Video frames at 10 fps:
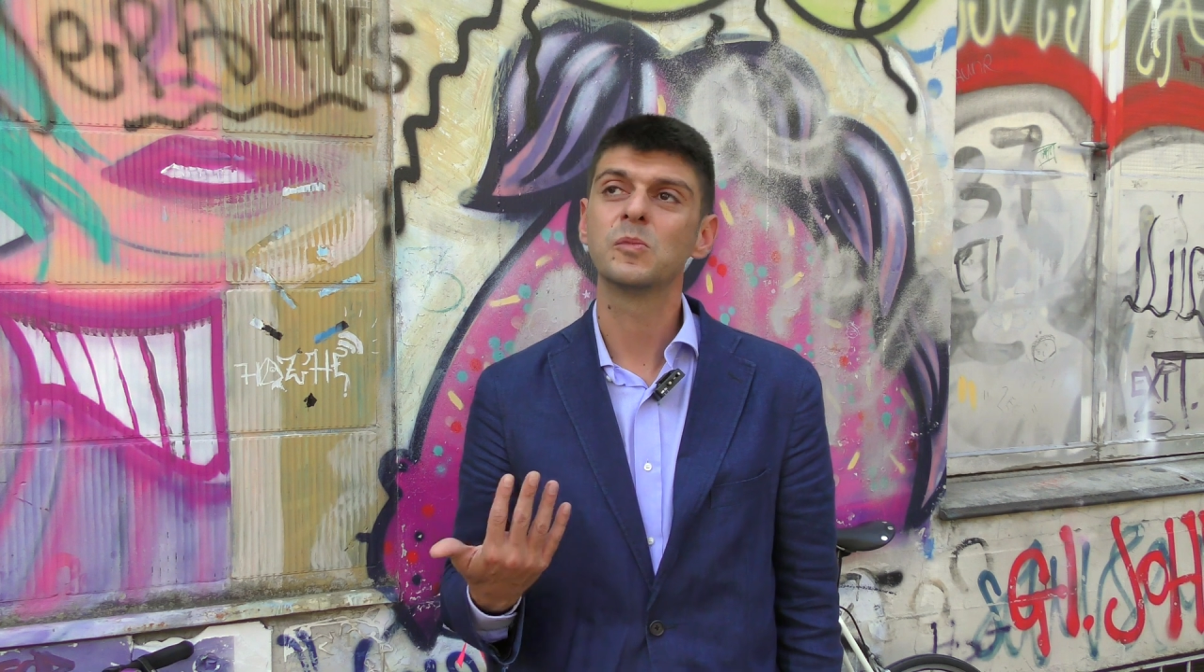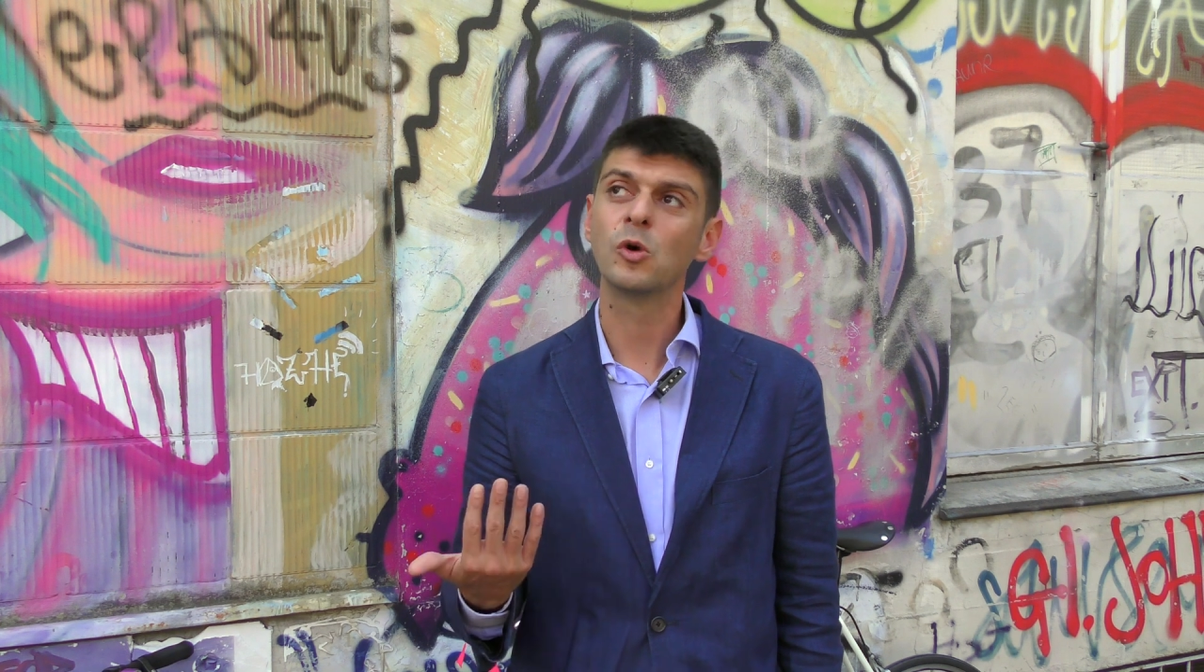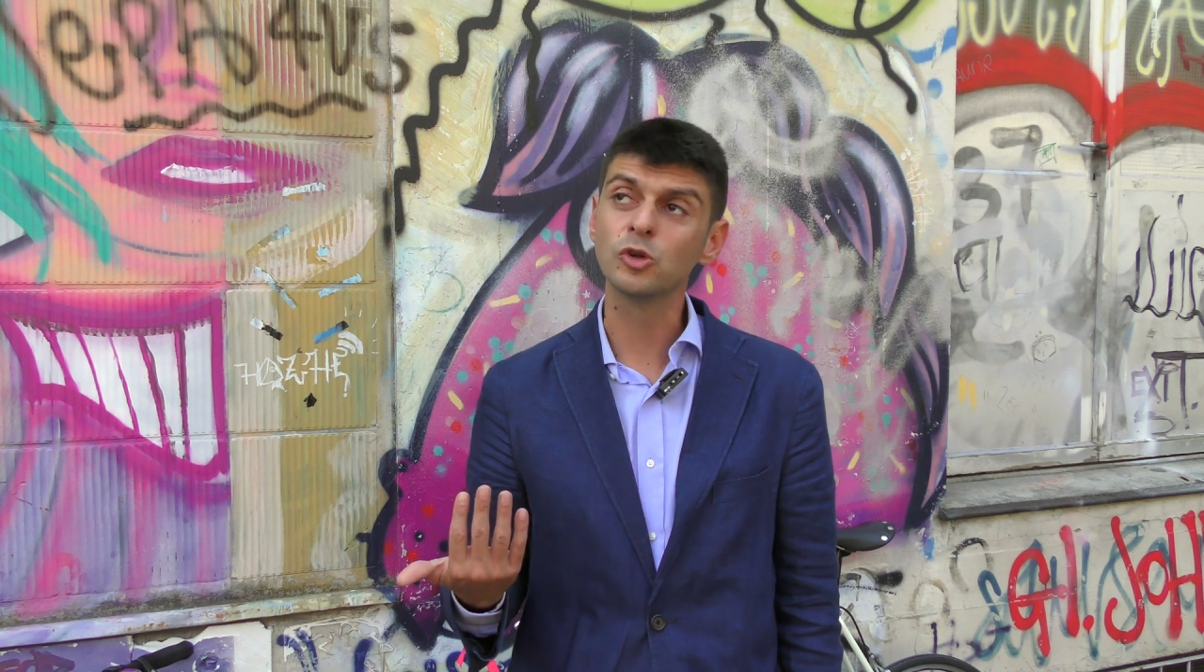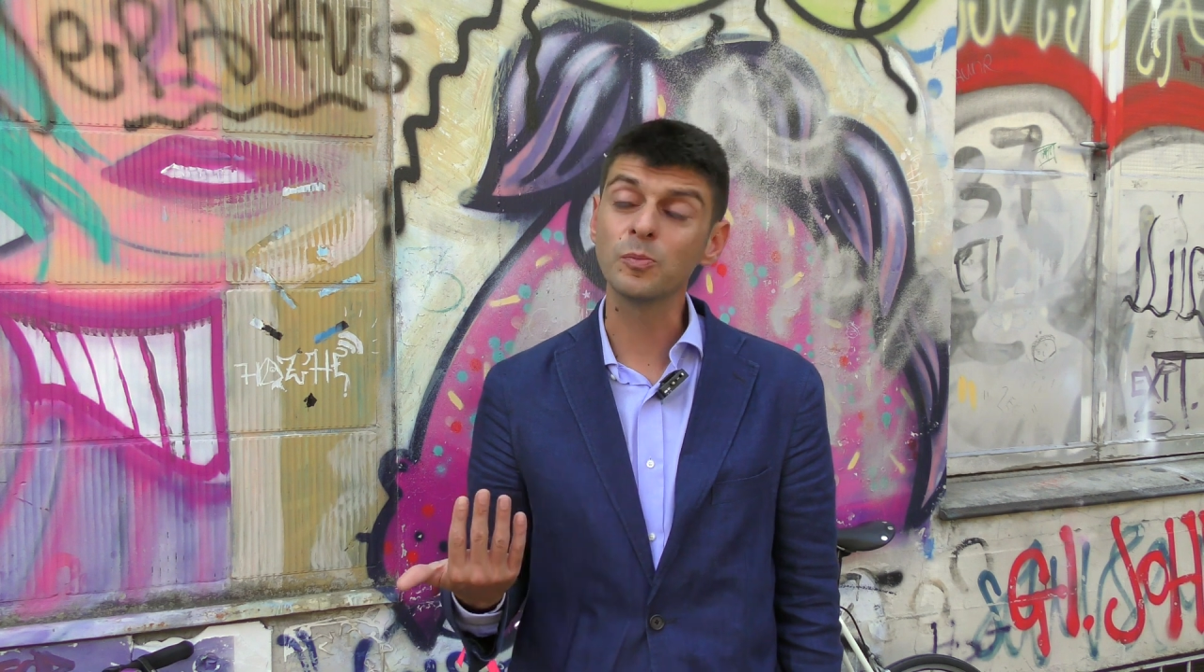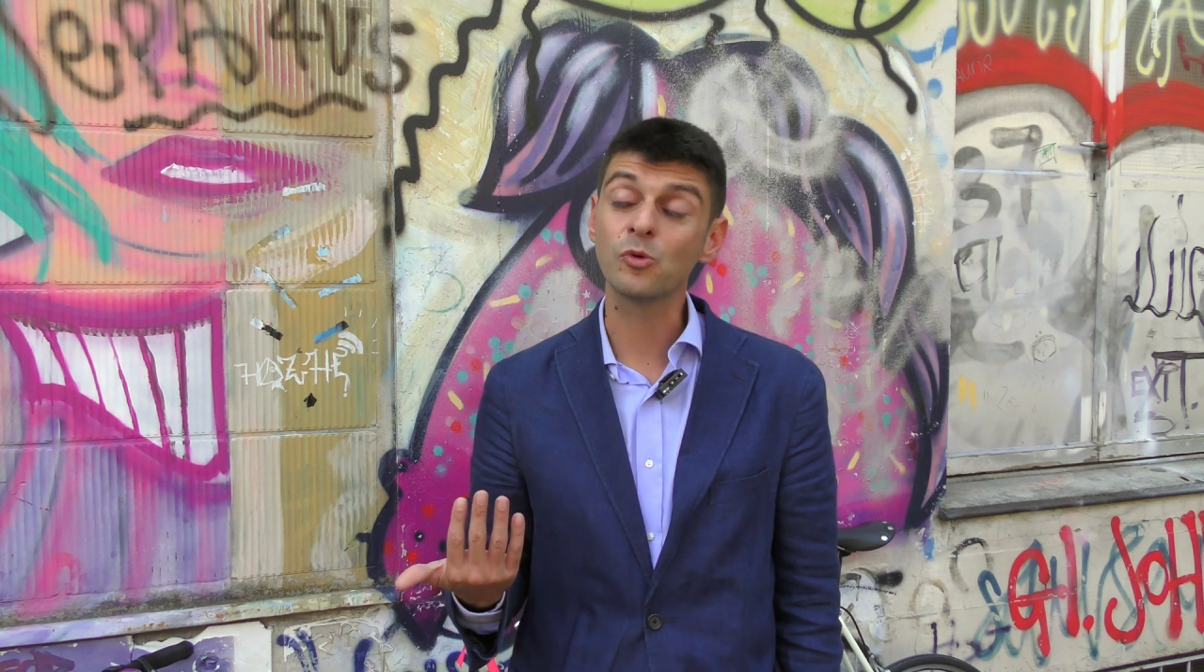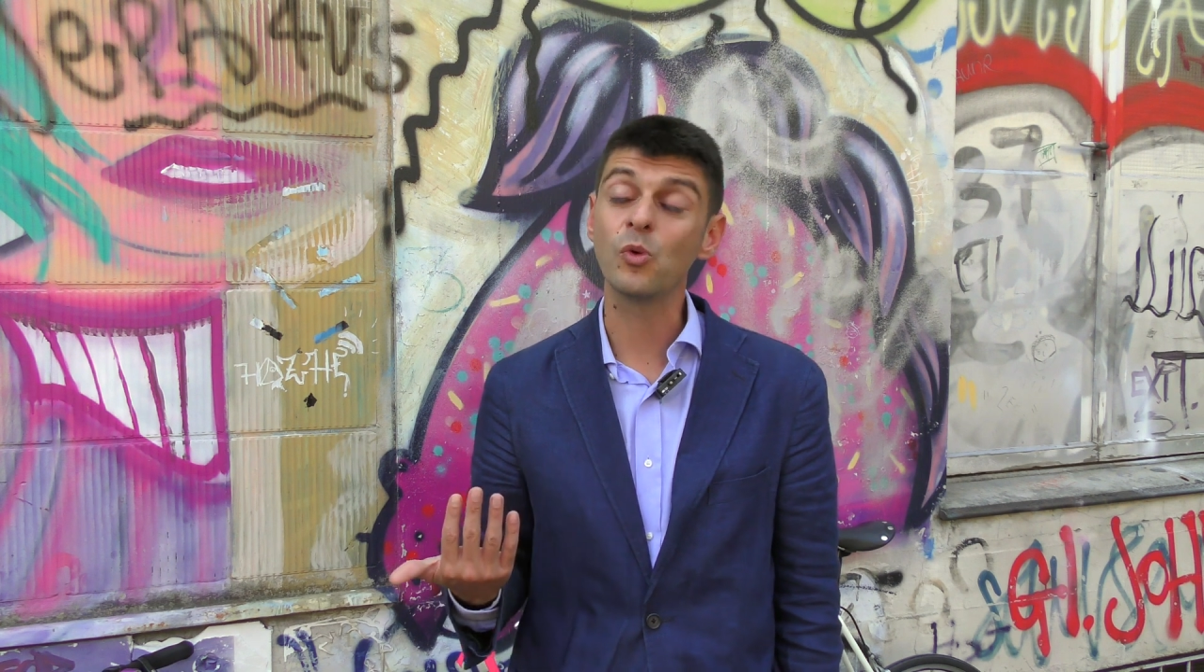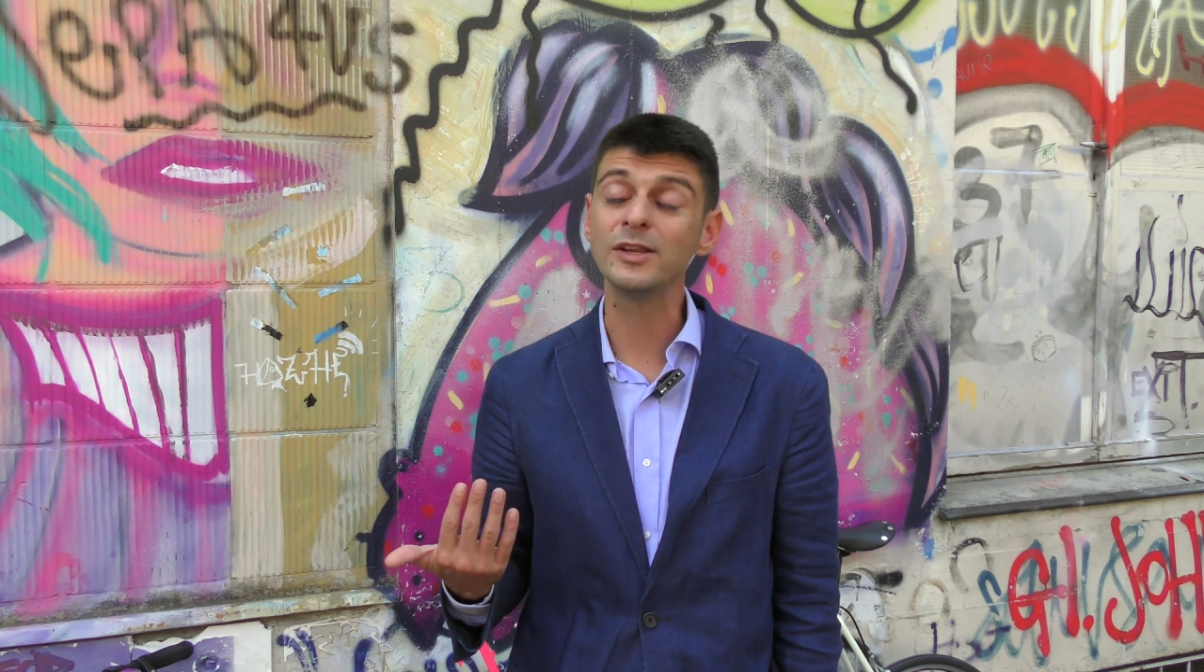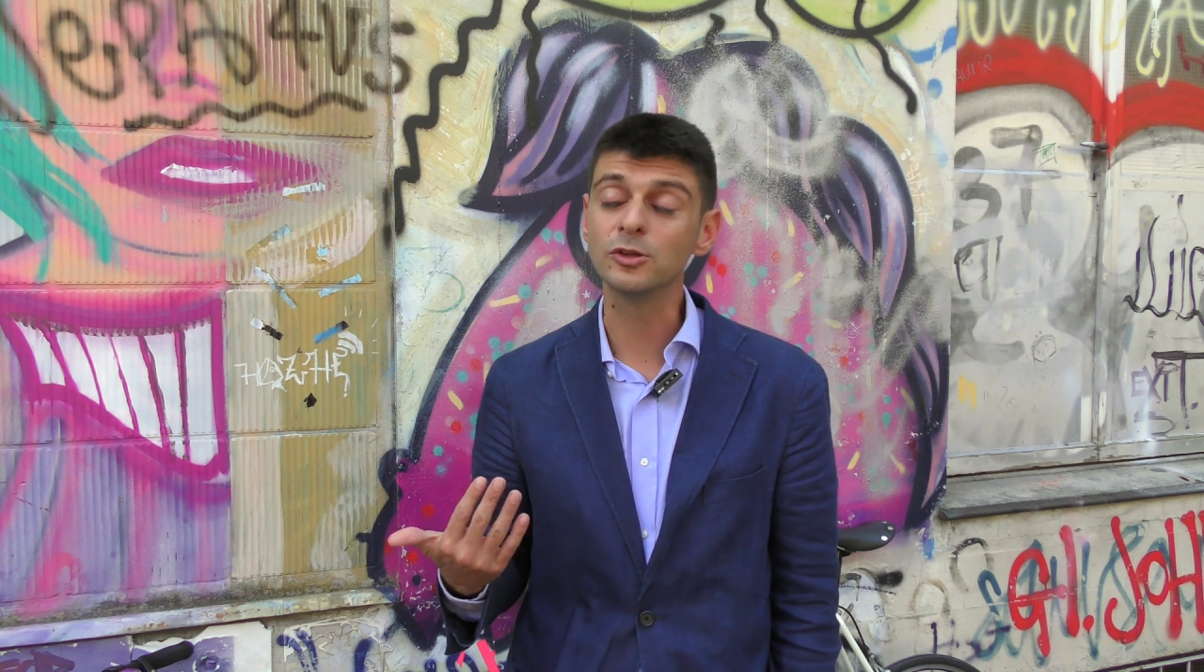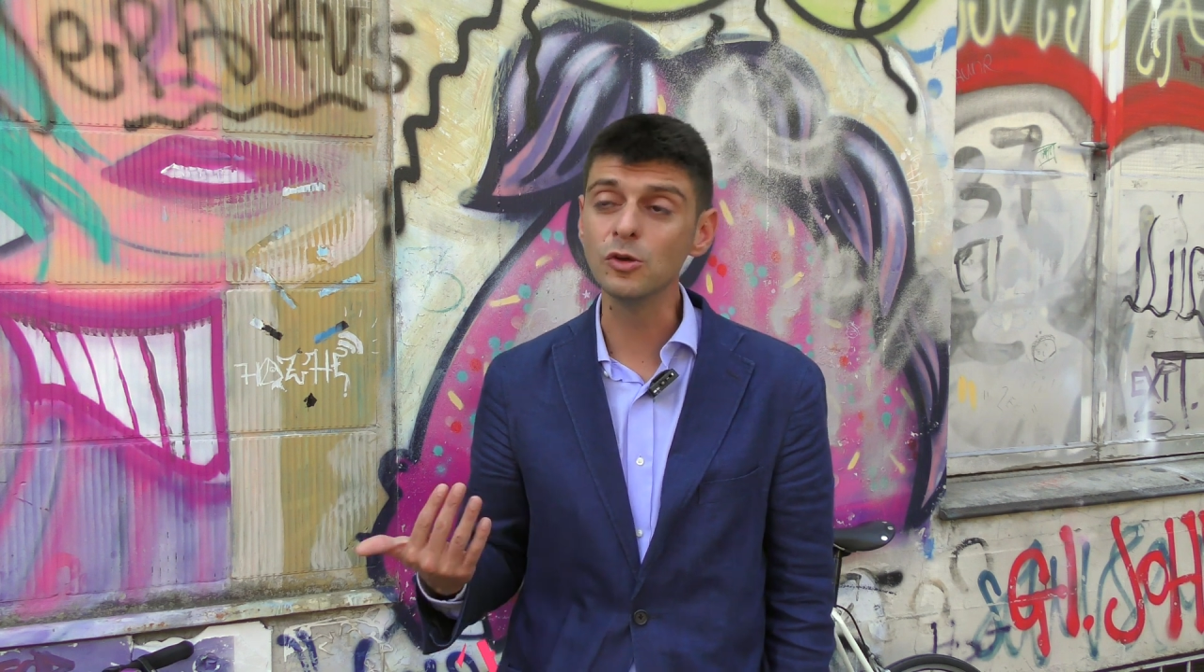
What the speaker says: on top quite